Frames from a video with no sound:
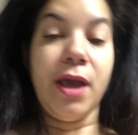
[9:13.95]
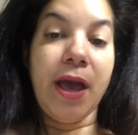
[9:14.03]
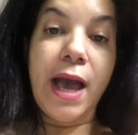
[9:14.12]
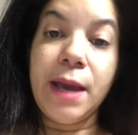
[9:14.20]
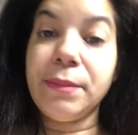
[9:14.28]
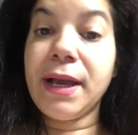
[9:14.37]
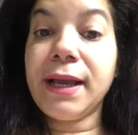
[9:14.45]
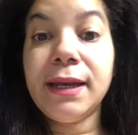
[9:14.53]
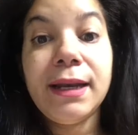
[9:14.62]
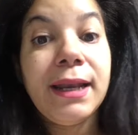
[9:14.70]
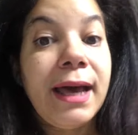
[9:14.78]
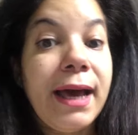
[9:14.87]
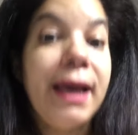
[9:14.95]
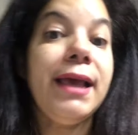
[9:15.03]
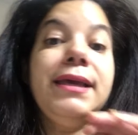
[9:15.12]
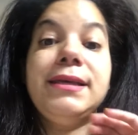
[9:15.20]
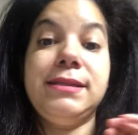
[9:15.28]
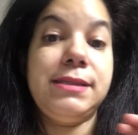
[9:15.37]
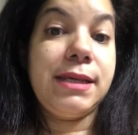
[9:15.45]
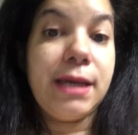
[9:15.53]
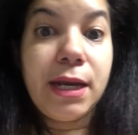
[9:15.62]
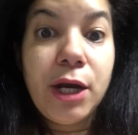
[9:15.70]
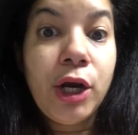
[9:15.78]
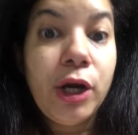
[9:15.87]
I'm not gonna lie, it's
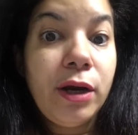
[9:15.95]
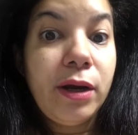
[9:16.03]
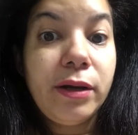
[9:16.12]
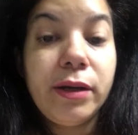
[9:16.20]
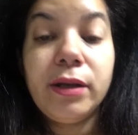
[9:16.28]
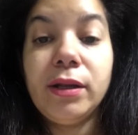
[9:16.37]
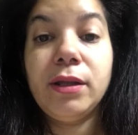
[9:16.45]
gonna hurt,